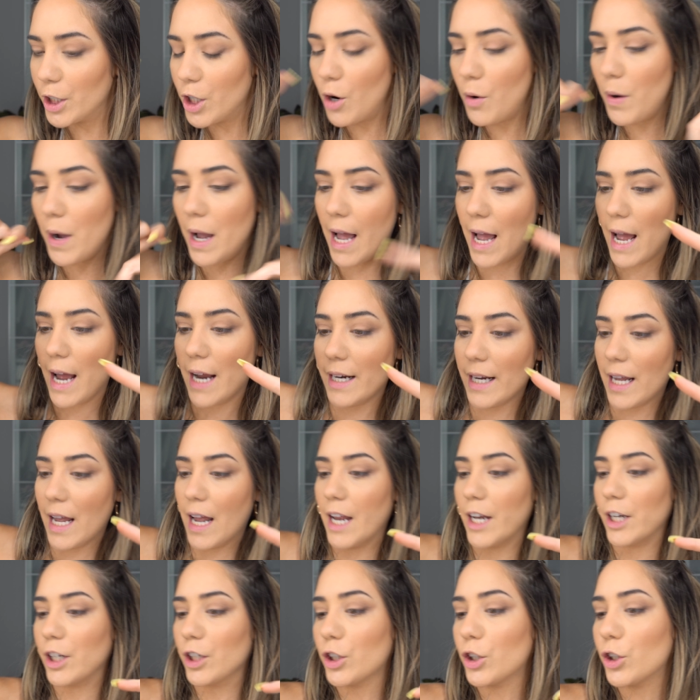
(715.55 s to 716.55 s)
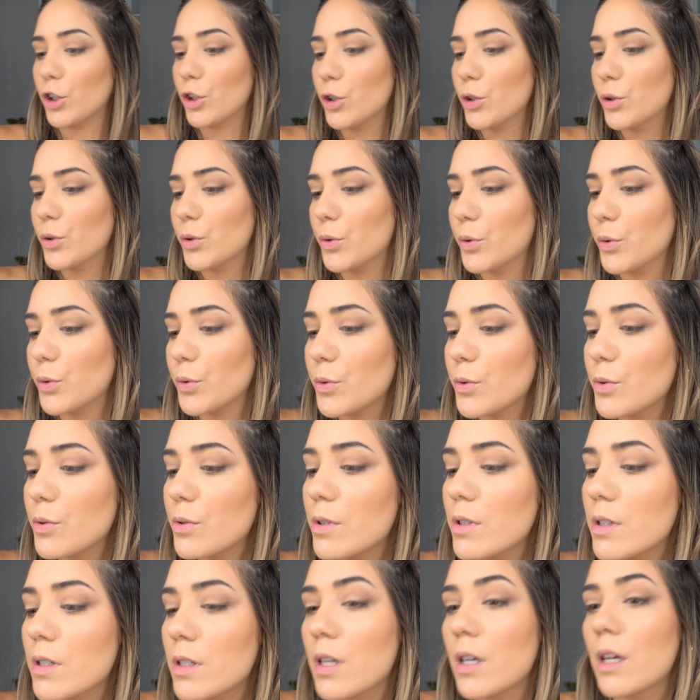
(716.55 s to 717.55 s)
go ahead and
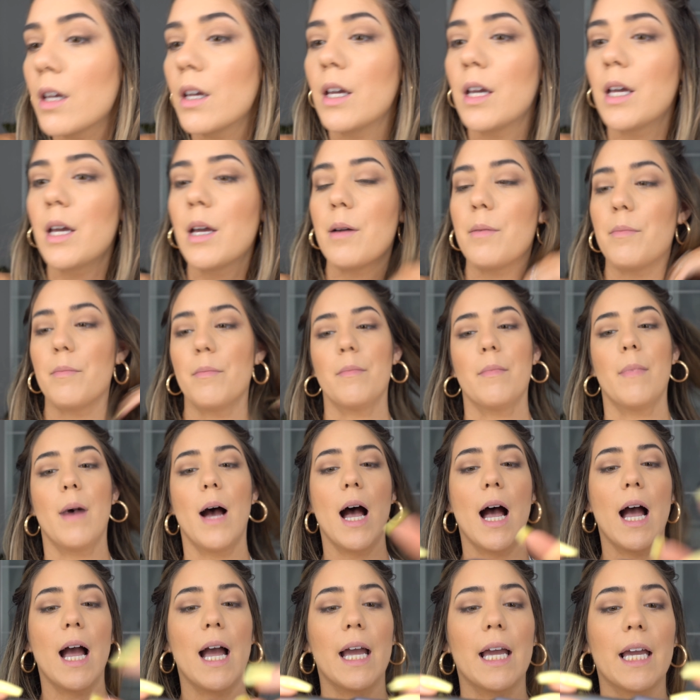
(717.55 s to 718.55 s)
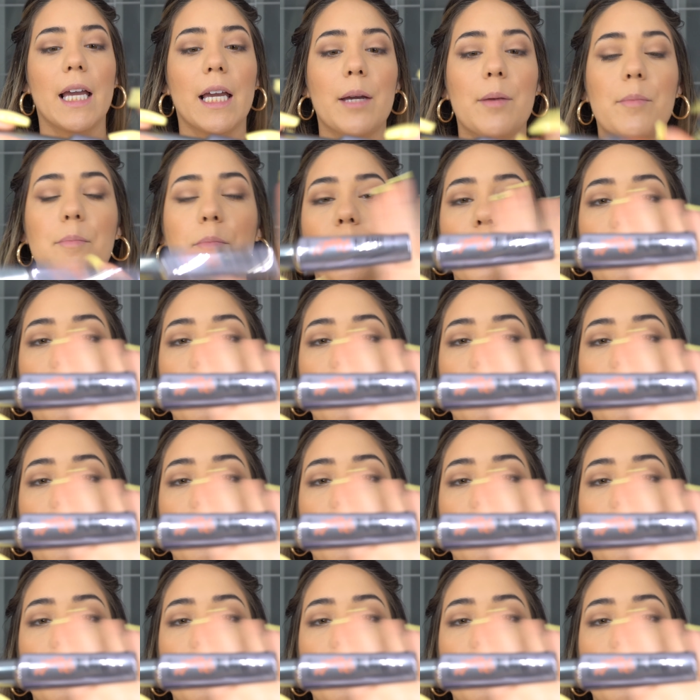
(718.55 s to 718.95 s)
use my